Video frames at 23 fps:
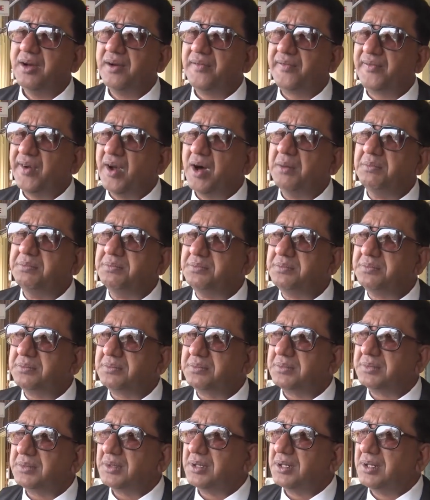from
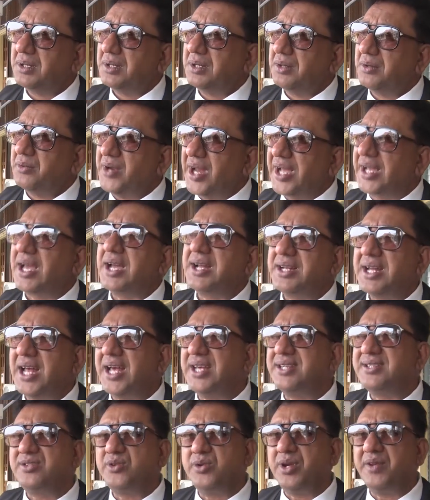
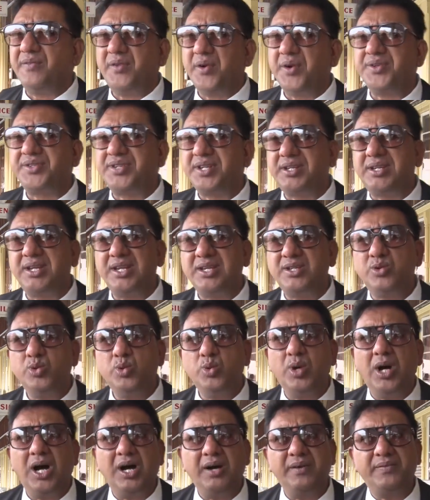recognized universities
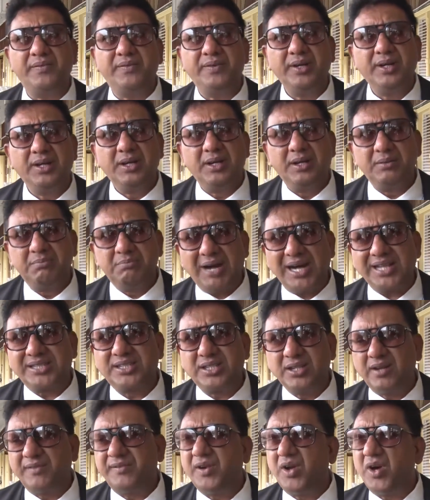who have
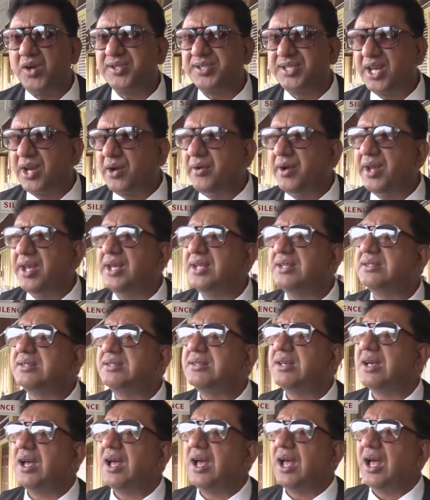Bachelor of Laws
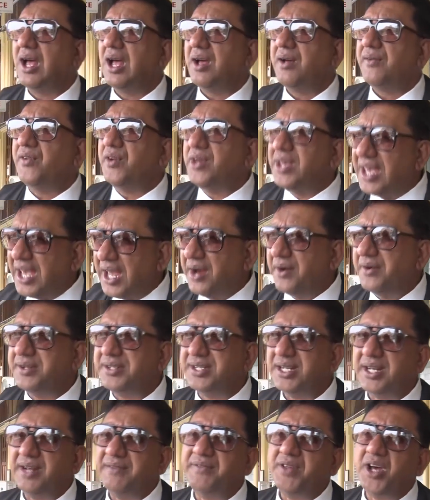degrees for
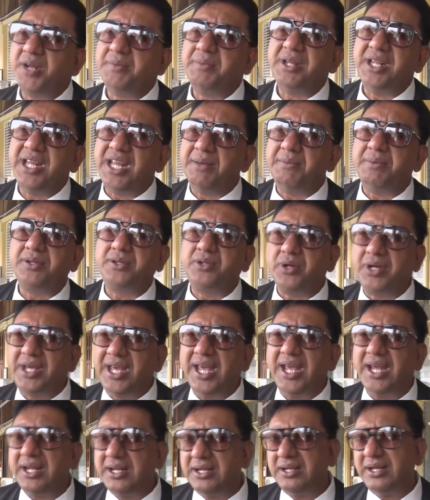years and have not been able to
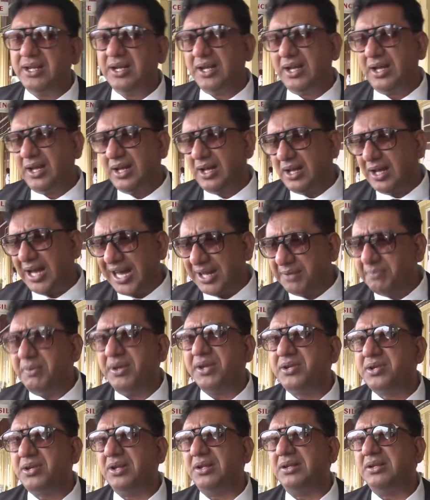gain
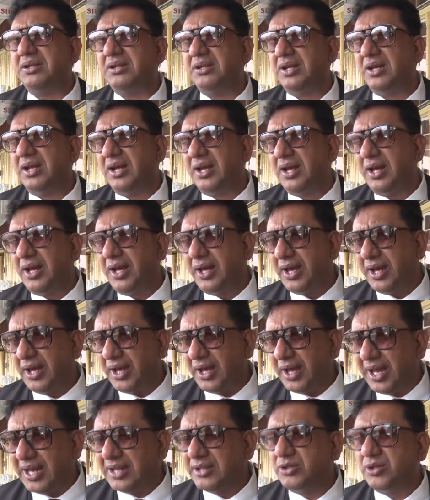admission
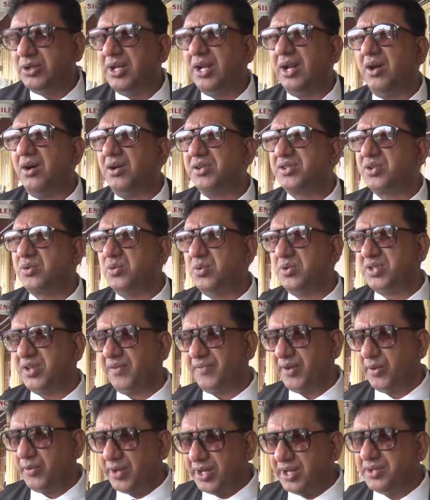into the law schools of
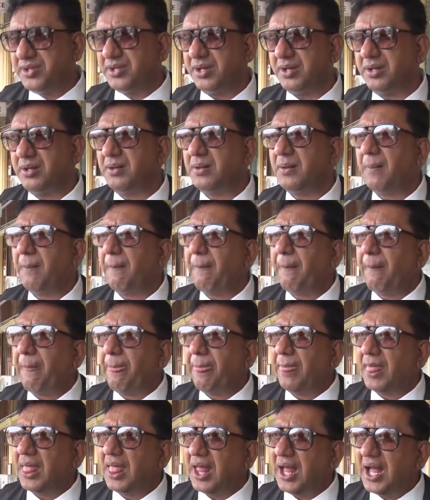the region.
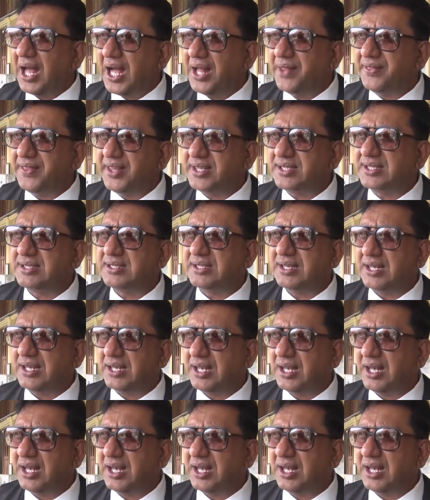And this